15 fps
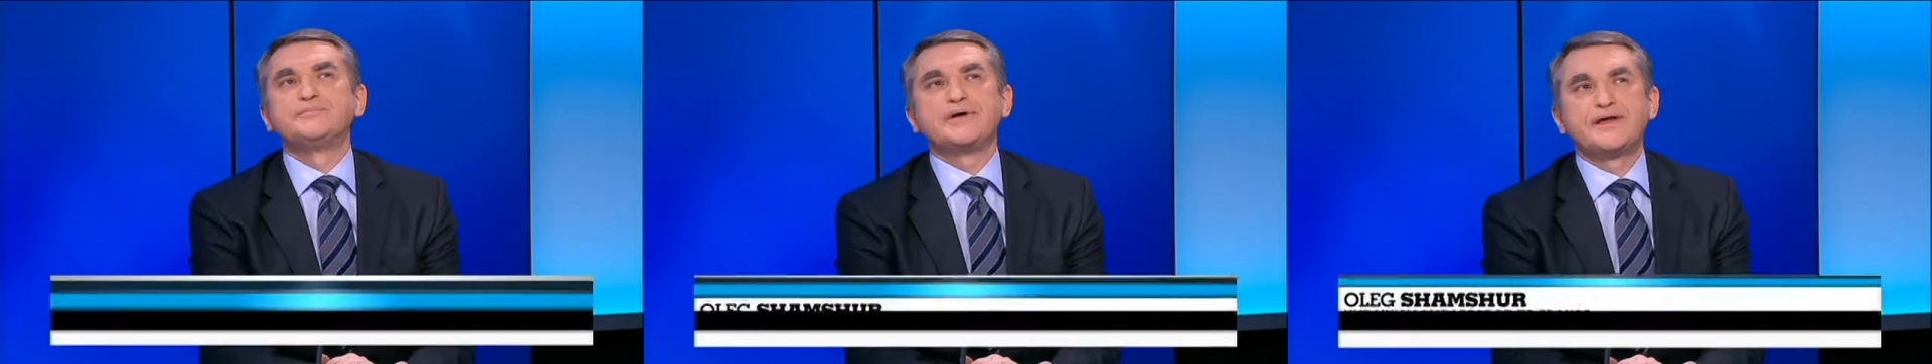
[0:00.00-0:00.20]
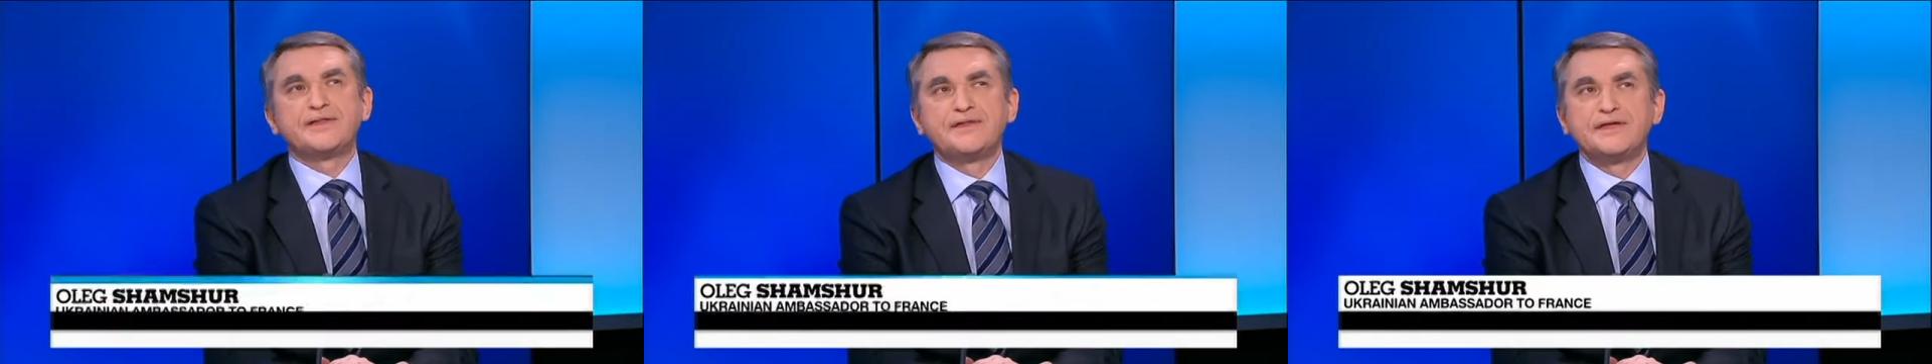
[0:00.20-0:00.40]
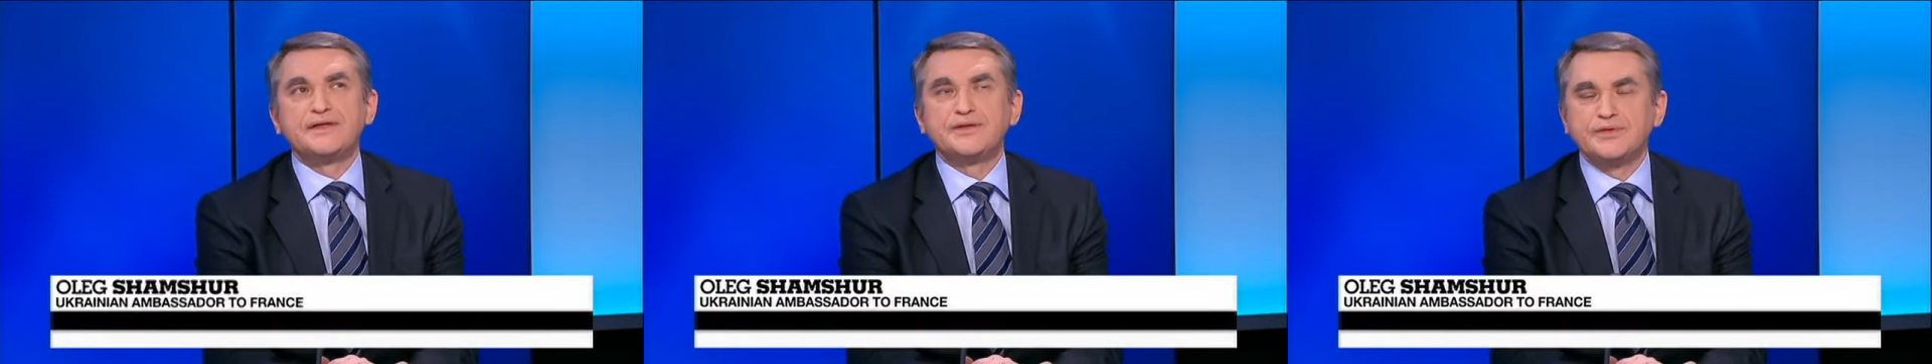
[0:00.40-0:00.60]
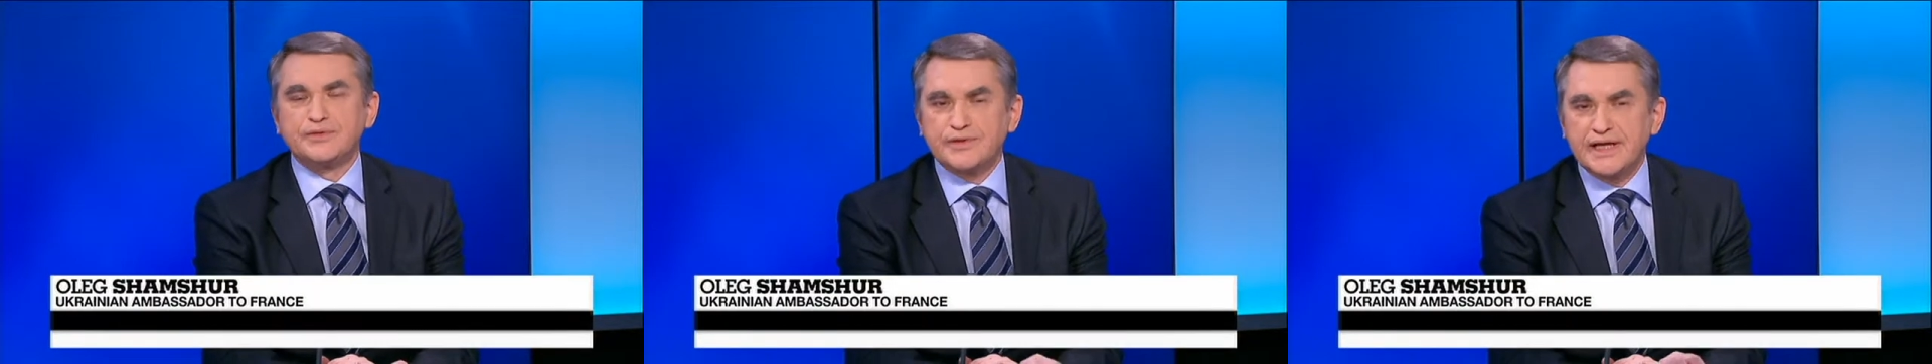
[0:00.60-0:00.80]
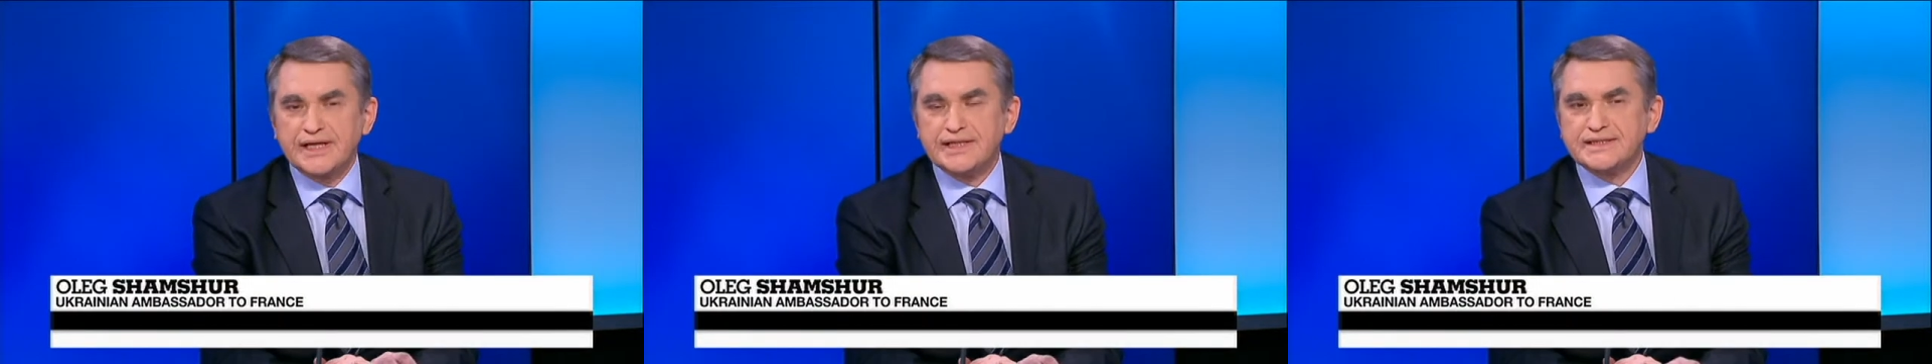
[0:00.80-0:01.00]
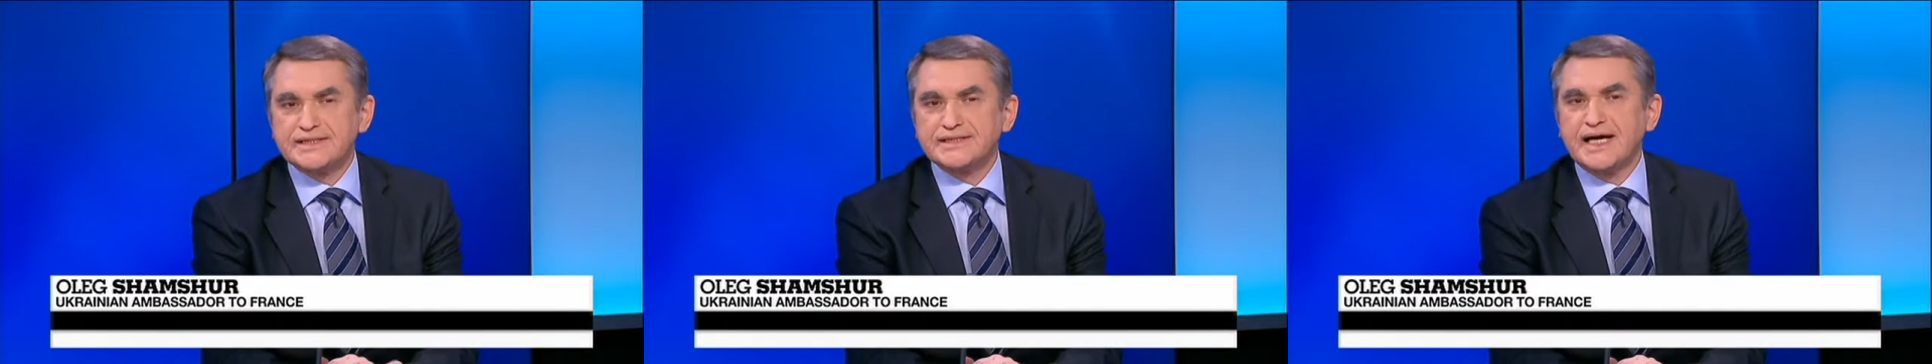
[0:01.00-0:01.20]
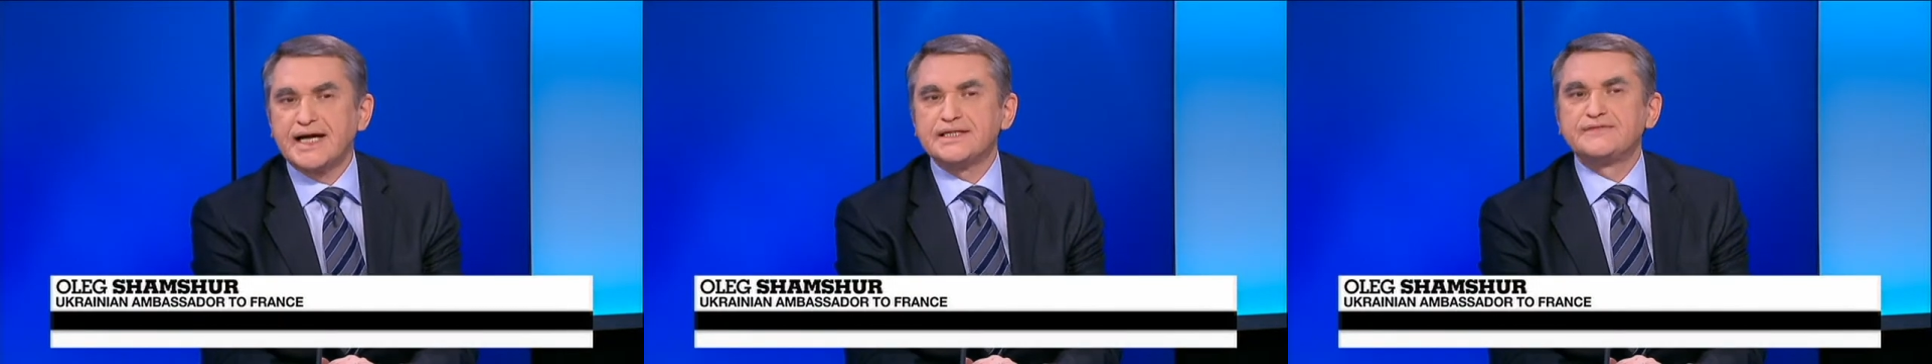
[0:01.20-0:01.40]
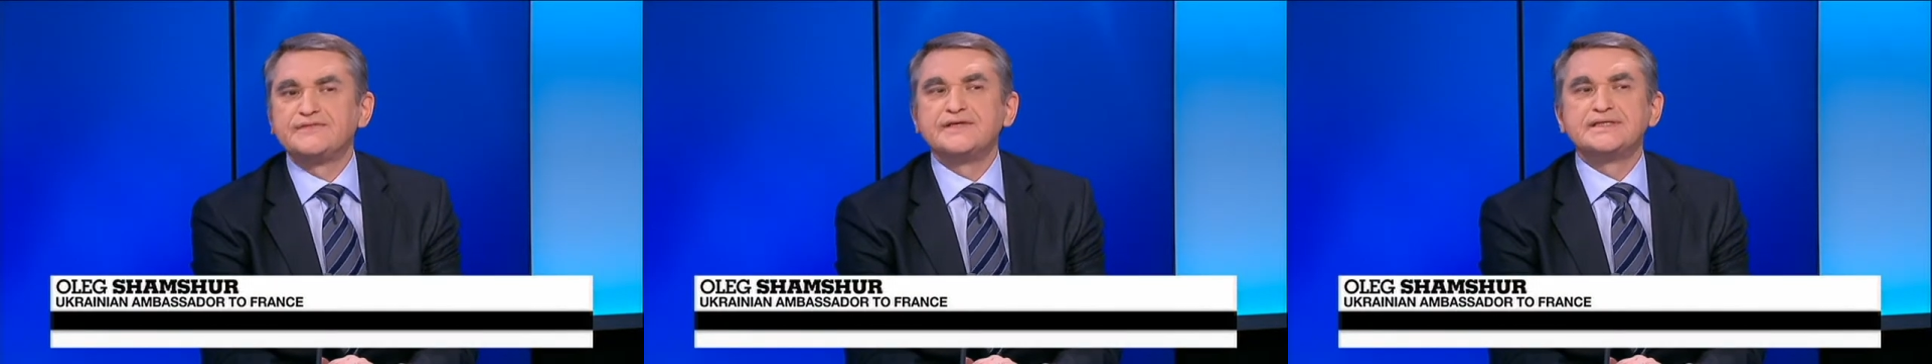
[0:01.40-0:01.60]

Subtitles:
by the Ukrainian side.